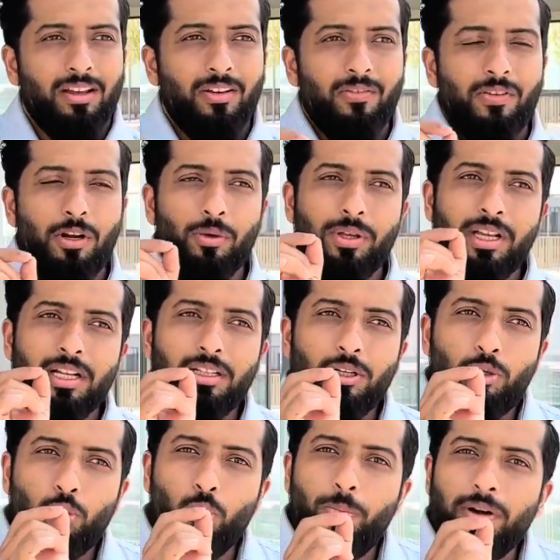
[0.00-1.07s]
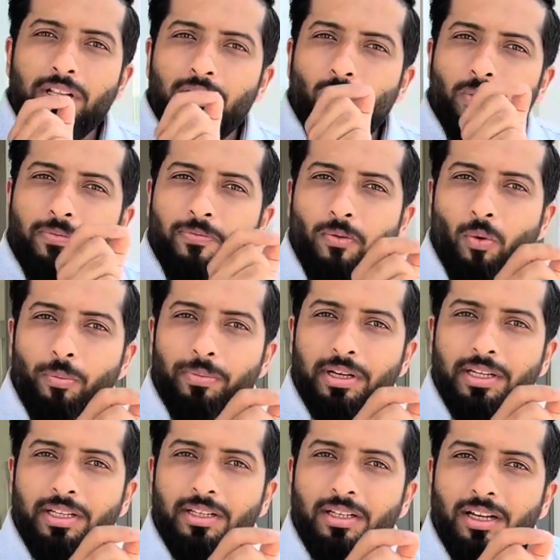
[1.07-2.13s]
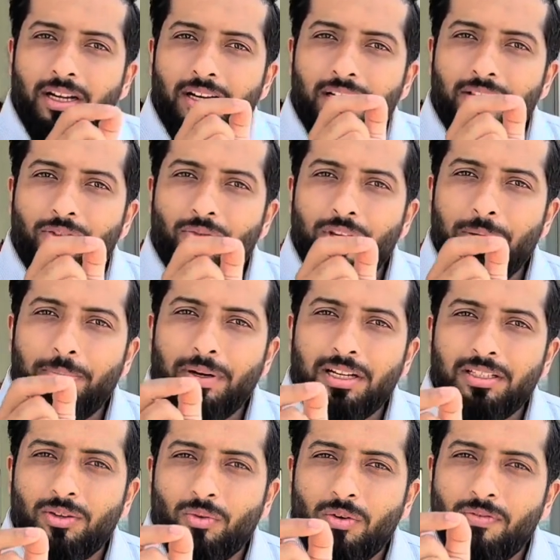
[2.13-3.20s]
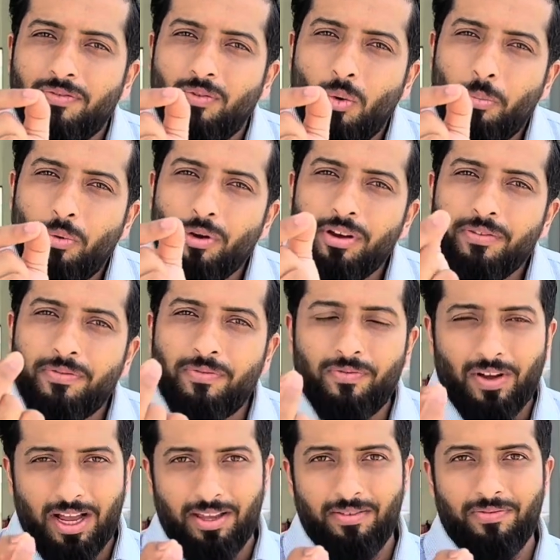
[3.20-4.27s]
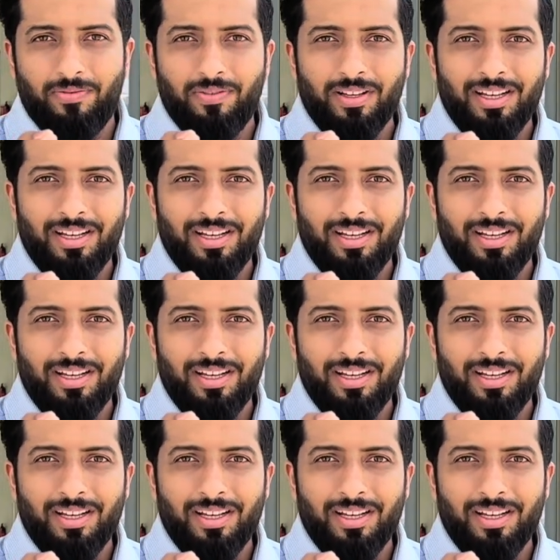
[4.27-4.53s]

we're looking at the 2 bed is around 4 million, a 3 bed is around 4.5.